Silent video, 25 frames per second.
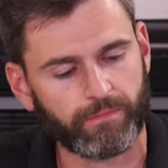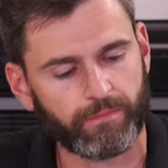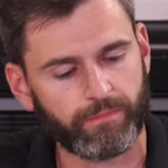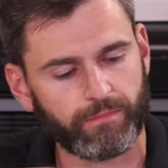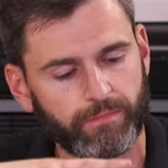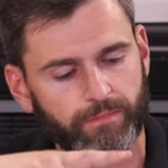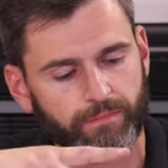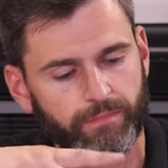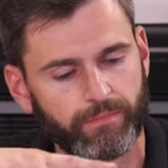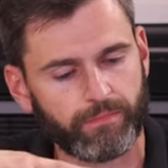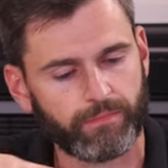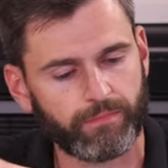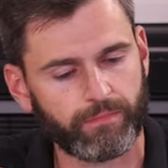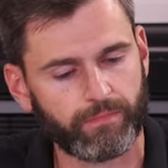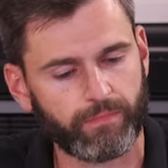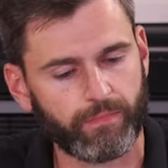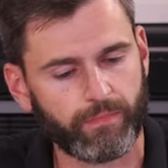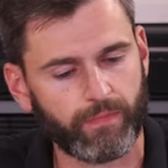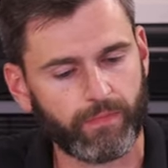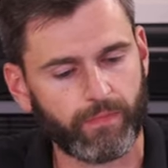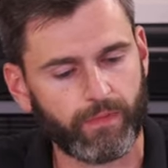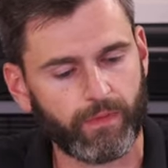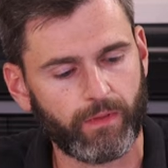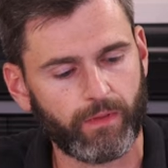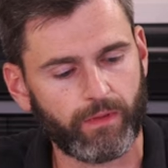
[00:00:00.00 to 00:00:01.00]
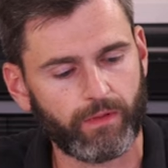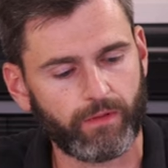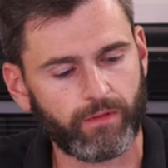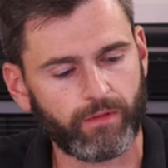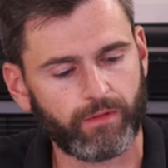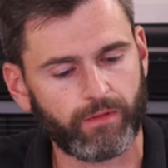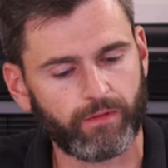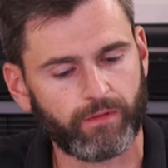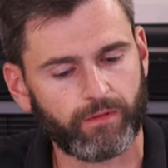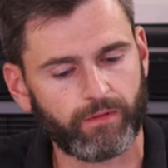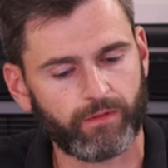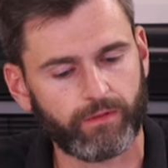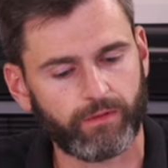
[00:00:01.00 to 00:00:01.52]

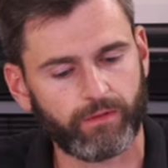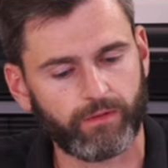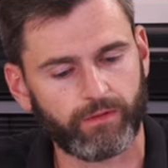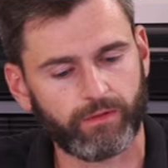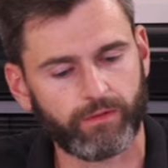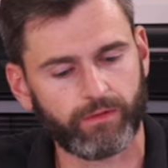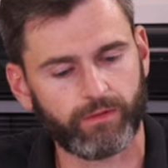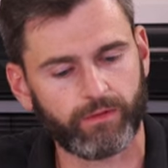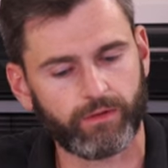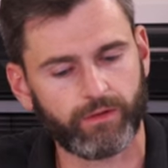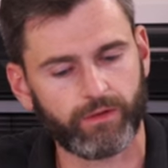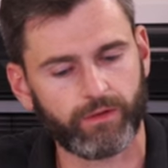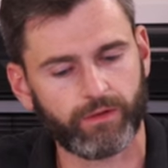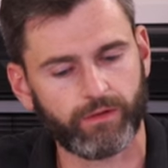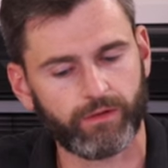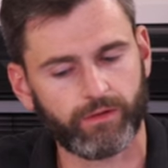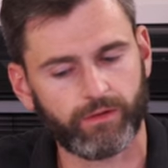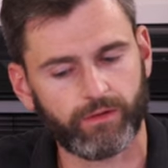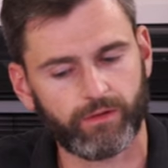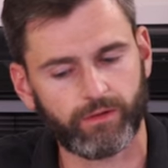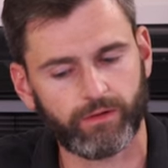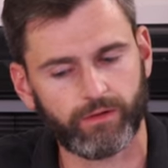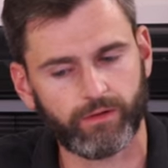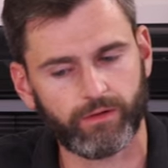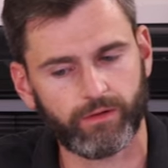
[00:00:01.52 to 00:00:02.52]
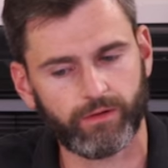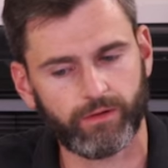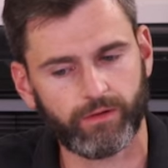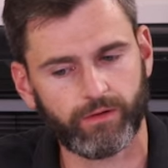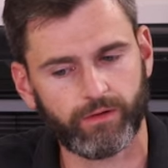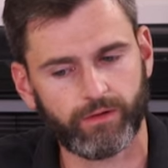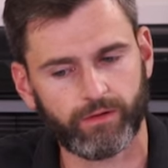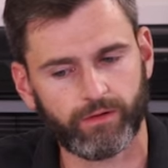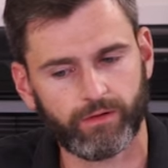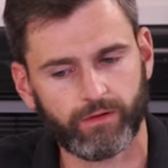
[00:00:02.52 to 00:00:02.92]
The person shown says nothing.